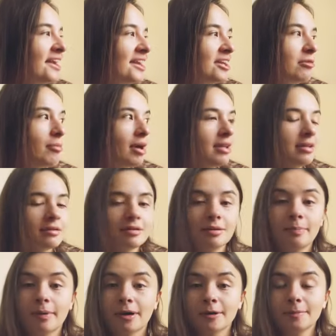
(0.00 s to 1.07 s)
in my little
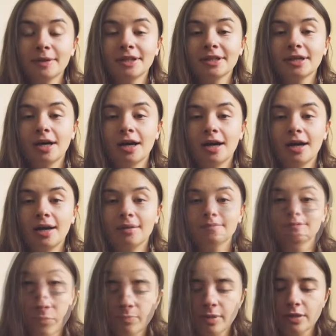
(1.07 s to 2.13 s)
apartment. Um,
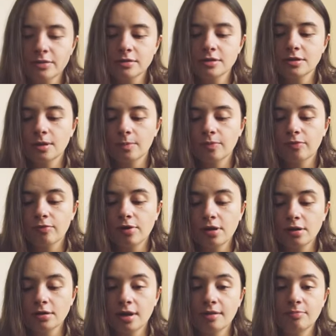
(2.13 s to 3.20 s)
transparency up
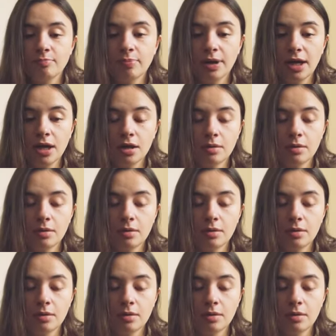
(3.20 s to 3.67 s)
front, I paid